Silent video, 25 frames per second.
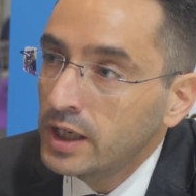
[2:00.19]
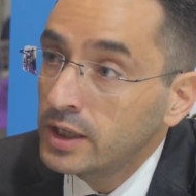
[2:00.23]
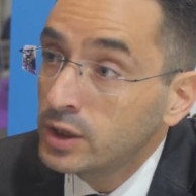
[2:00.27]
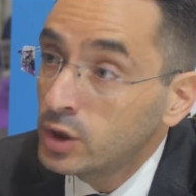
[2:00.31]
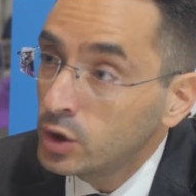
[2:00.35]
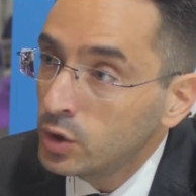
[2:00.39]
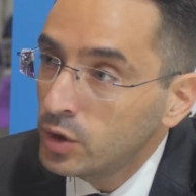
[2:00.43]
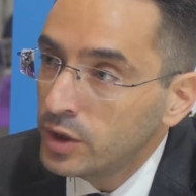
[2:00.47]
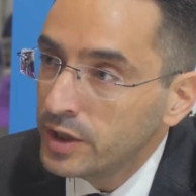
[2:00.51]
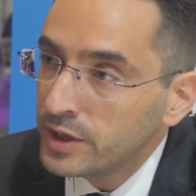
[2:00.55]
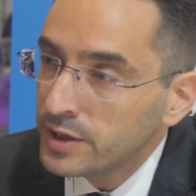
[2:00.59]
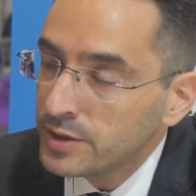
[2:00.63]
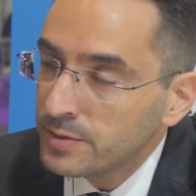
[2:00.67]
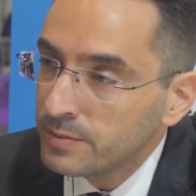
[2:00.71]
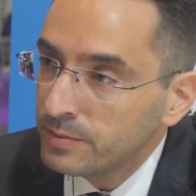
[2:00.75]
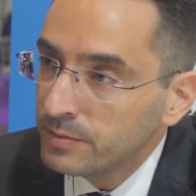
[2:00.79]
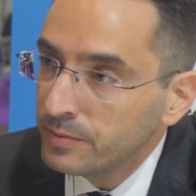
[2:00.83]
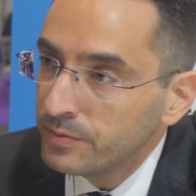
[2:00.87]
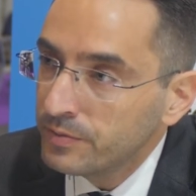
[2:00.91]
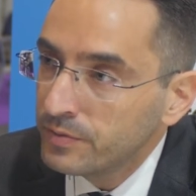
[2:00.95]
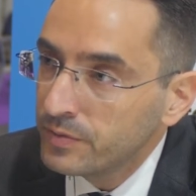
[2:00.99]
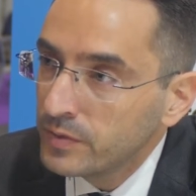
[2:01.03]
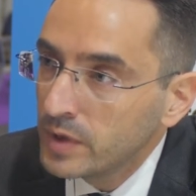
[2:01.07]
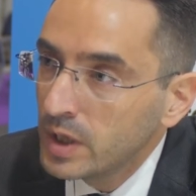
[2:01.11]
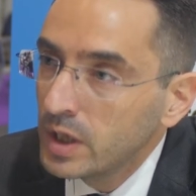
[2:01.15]
tourism.
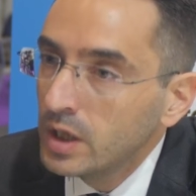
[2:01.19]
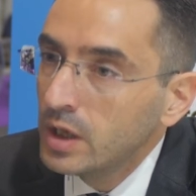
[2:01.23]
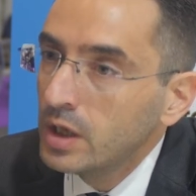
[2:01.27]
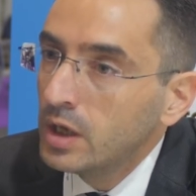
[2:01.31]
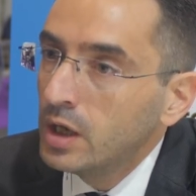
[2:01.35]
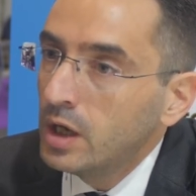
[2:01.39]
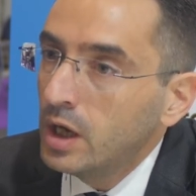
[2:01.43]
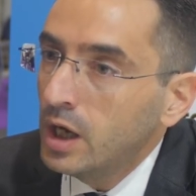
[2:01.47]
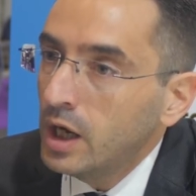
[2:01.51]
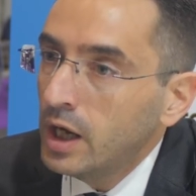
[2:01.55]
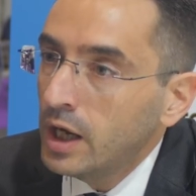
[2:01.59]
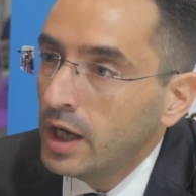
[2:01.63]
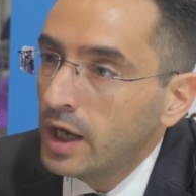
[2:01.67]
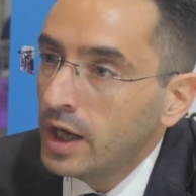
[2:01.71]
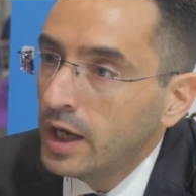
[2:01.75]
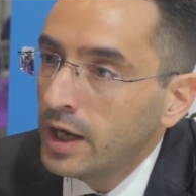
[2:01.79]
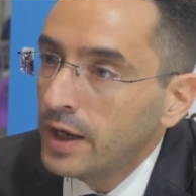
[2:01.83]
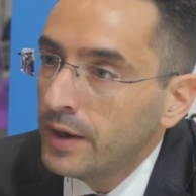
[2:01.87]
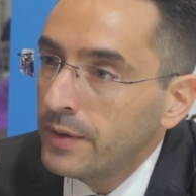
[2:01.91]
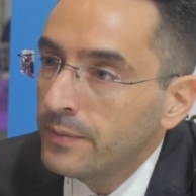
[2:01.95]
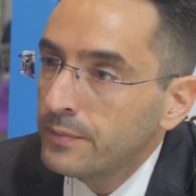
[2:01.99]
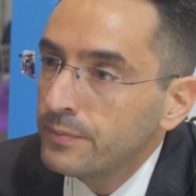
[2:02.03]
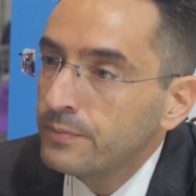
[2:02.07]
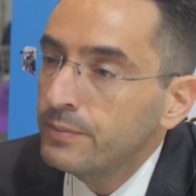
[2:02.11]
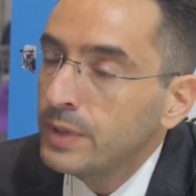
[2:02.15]

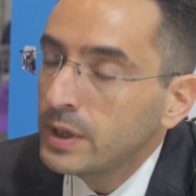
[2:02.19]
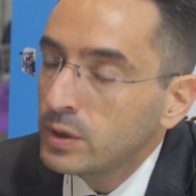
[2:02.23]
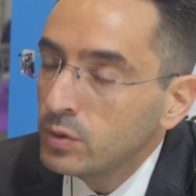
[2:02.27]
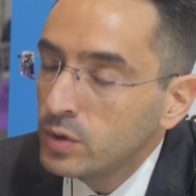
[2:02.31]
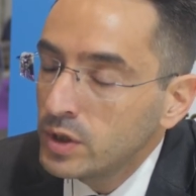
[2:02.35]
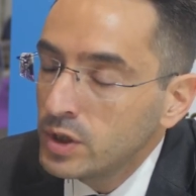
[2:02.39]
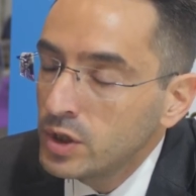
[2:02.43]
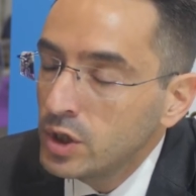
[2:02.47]
But we